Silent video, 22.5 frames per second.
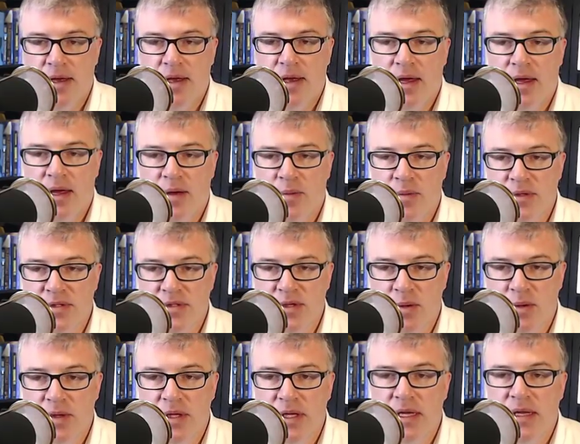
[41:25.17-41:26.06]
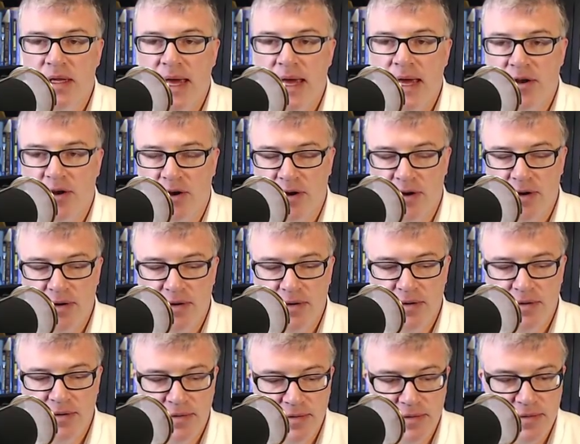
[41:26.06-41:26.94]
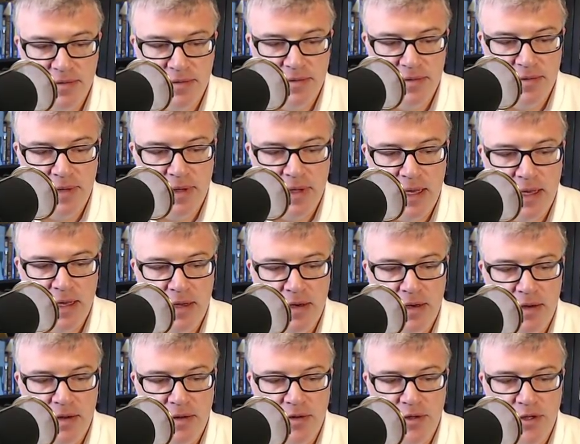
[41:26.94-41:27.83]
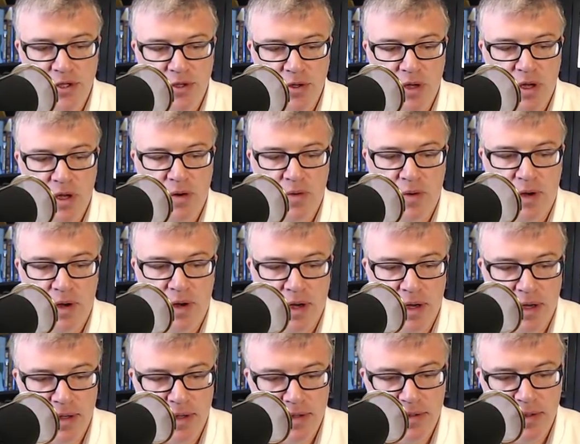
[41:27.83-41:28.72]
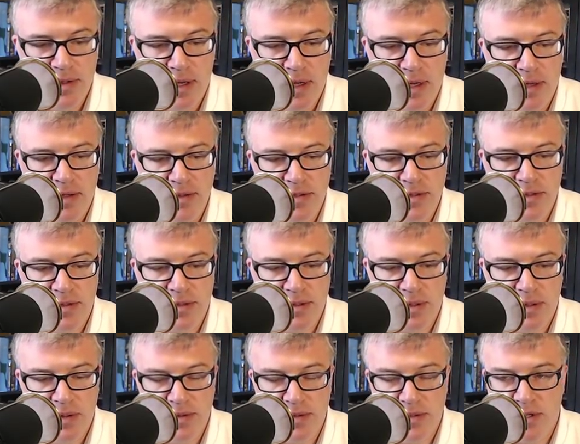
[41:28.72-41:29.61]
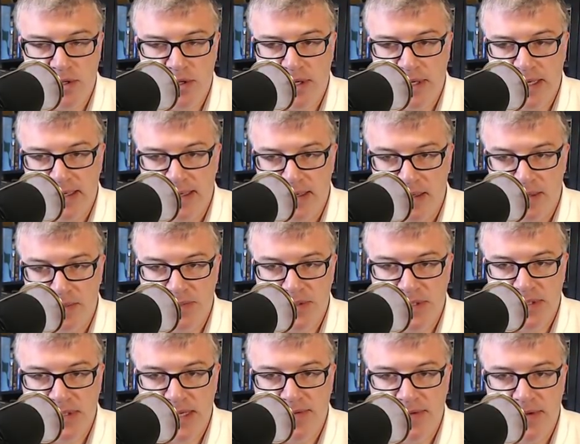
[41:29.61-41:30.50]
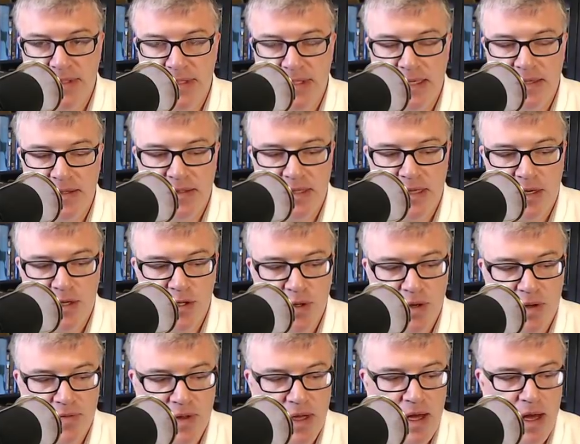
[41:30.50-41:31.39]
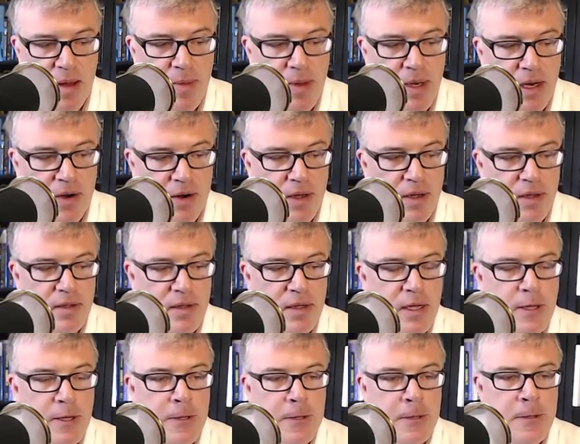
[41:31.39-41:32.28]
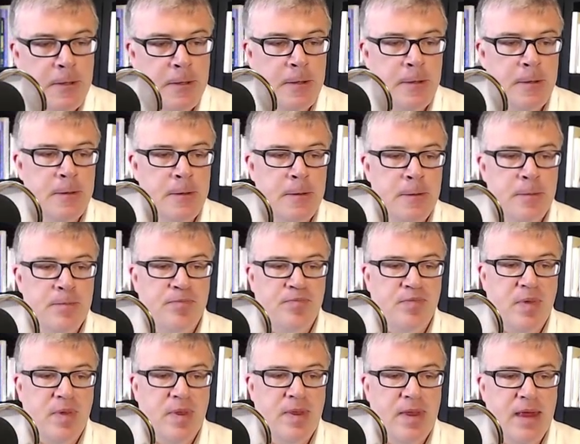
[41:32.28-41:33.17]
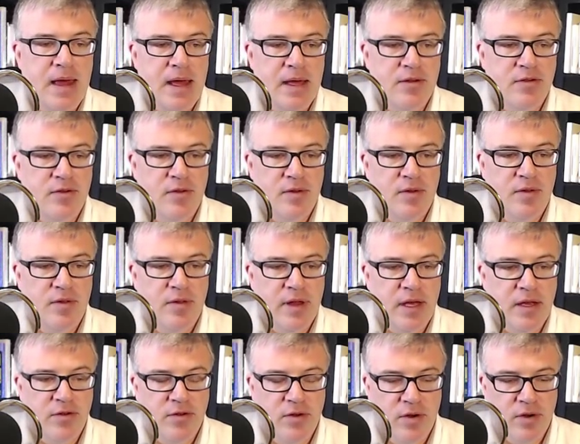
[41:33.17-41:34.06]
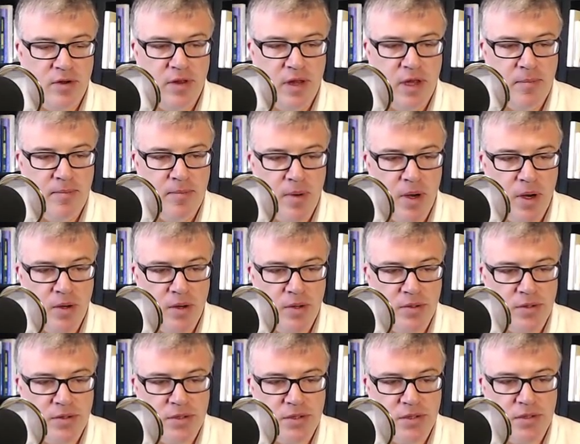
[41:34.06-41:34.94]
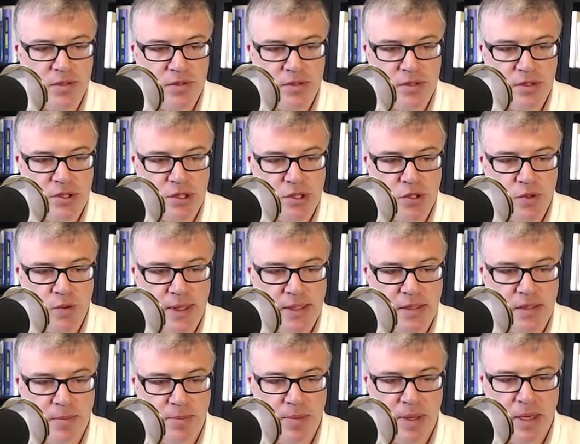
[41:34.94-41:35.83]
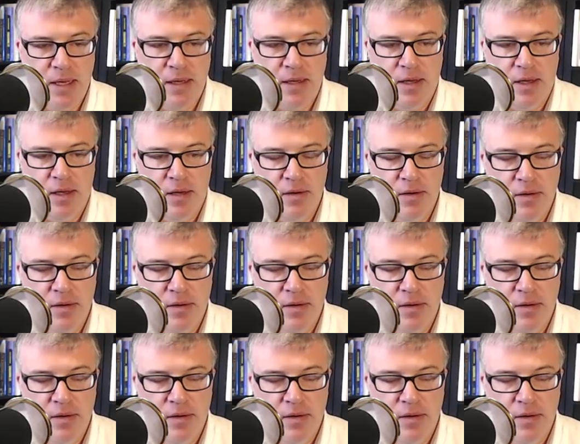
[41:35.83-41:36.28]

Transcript: It was only later in the Shulchan Aruch, circa 17th century of the Common Era, that they took the most strict opinion